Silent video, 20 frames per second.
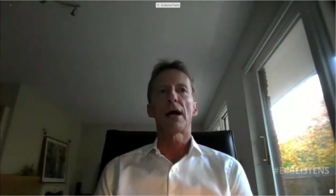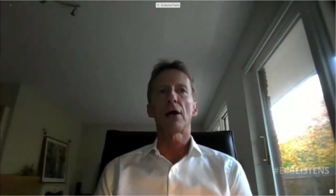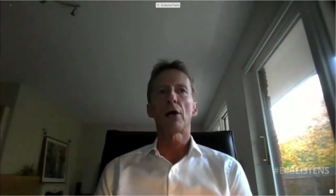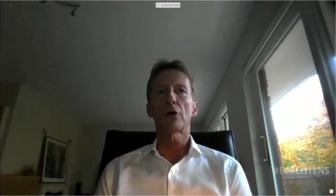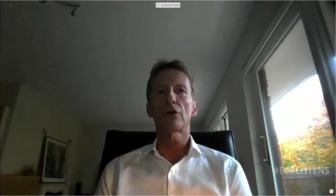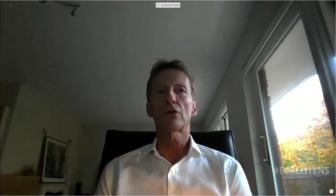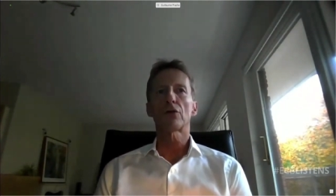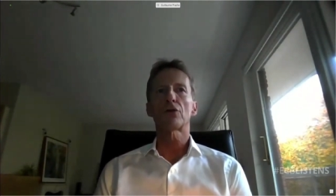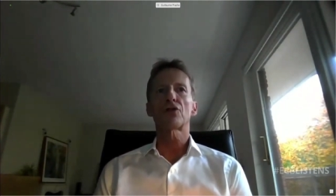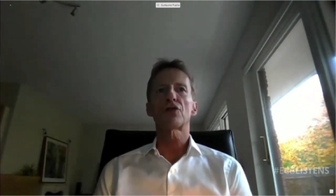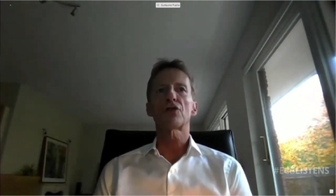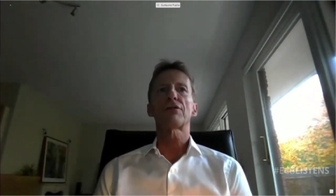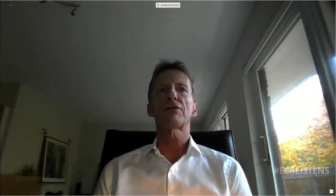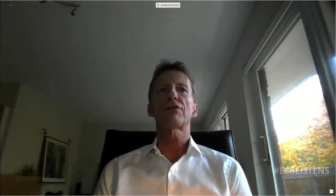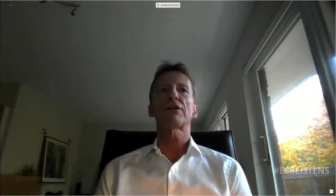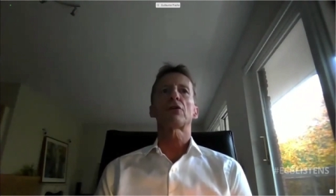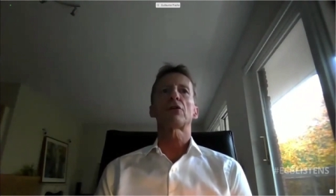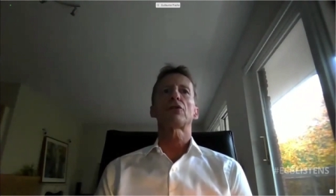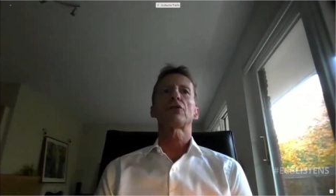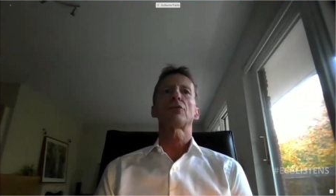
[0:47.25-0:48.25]
I heard the
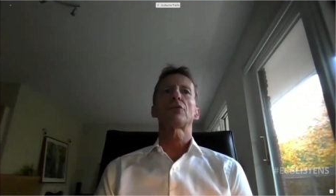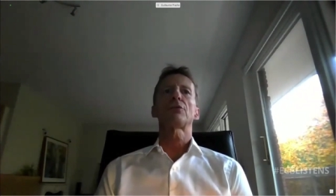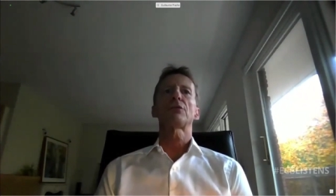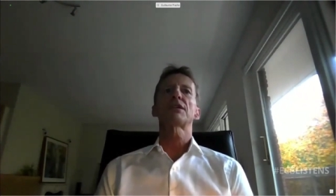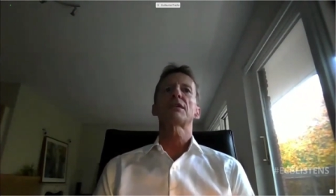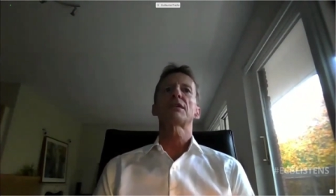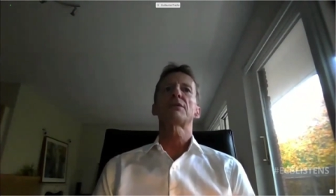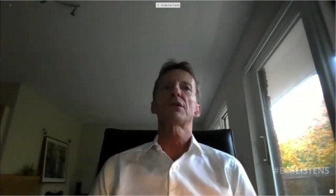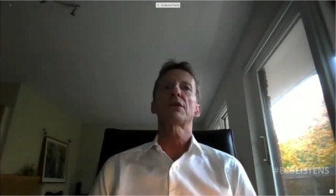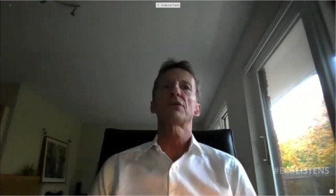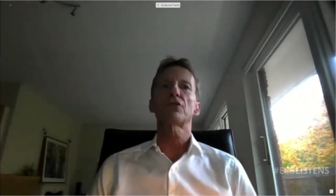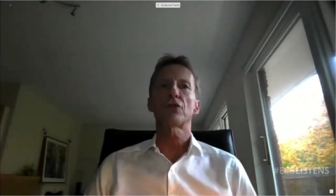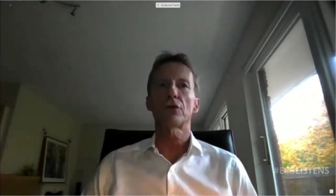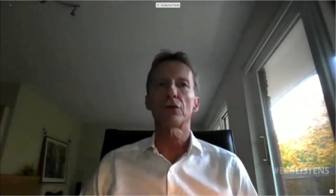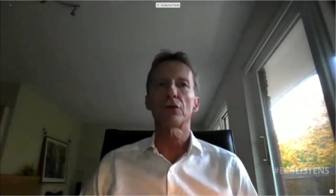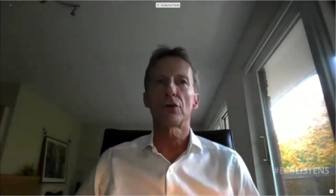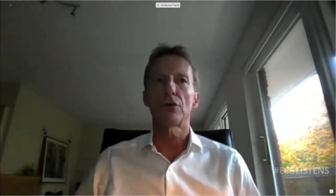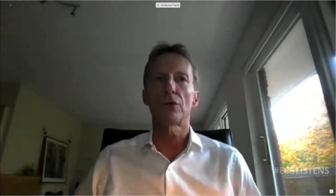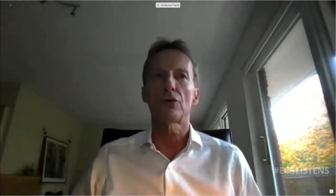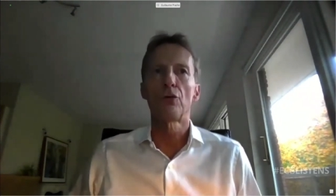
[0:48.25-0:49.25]
chief economist
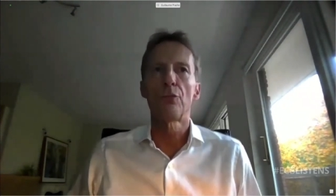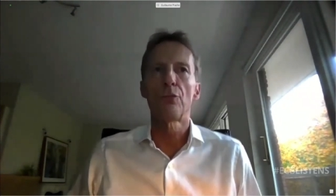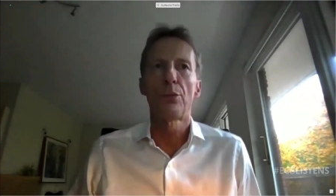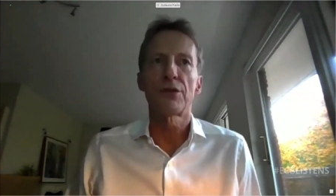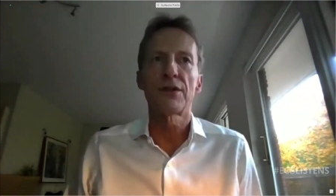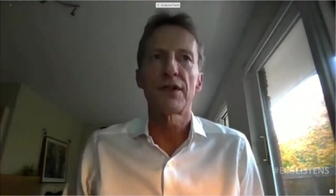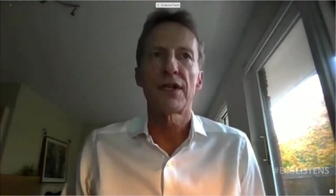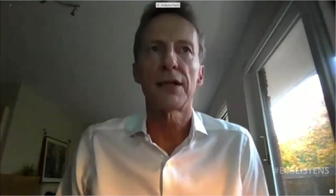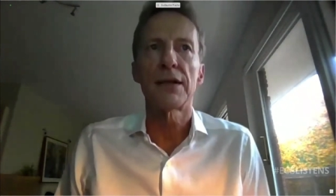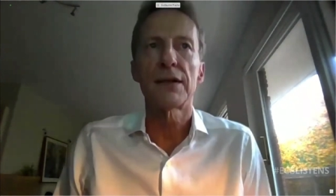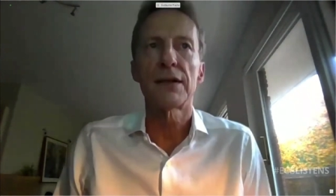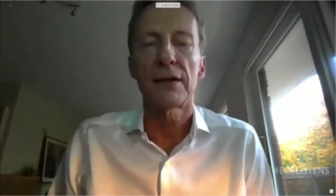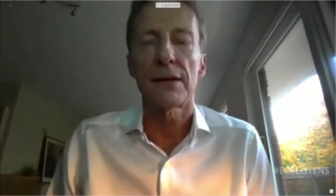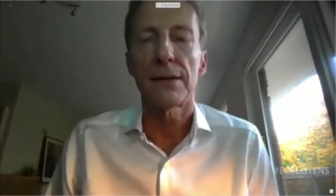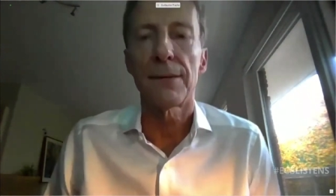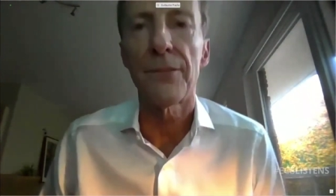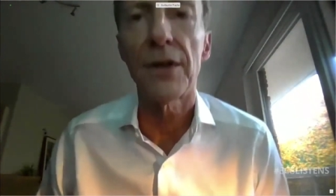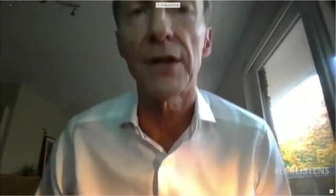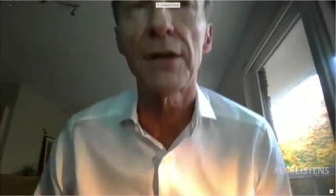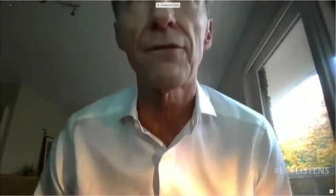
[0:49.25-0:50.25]
mention the two
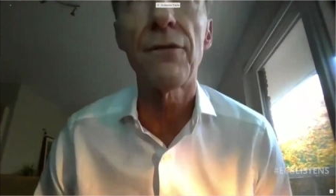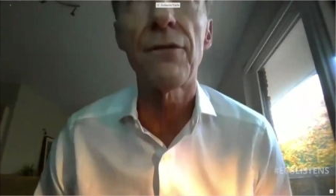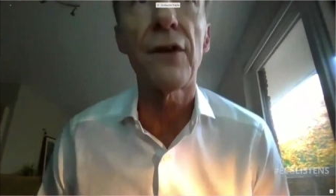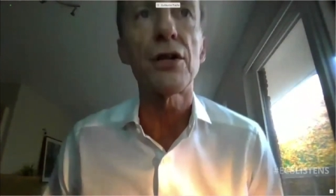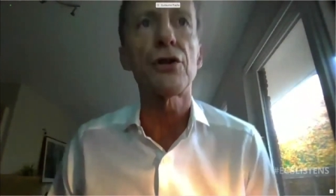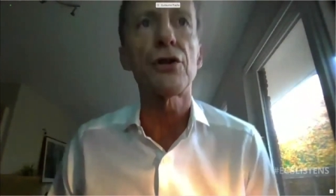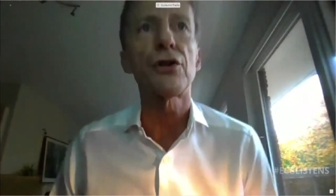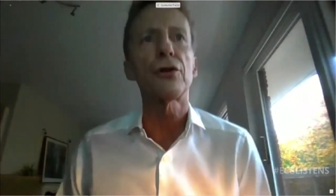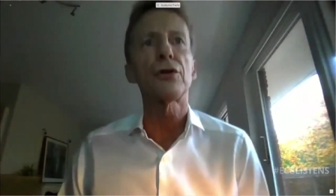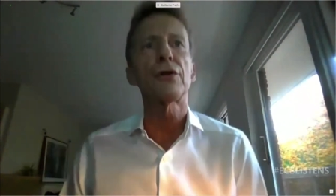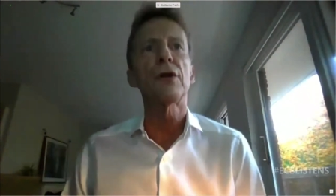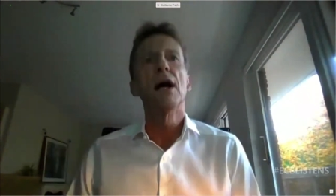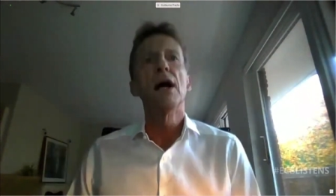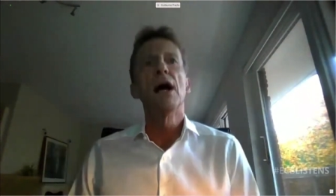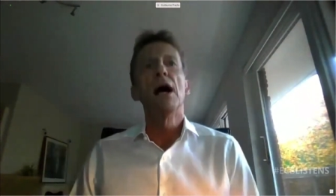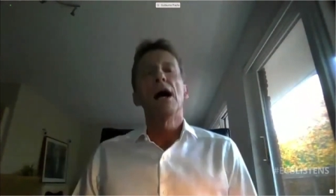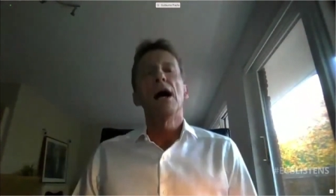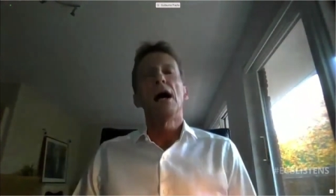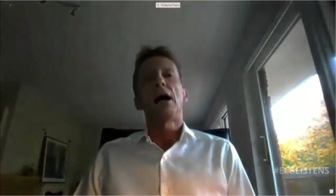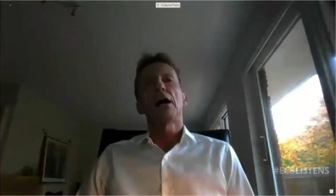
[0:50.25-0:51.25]
percent
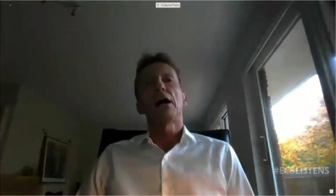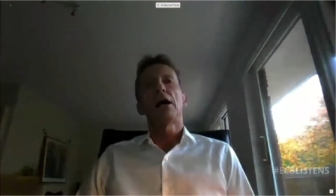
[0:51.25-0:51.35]
inflation.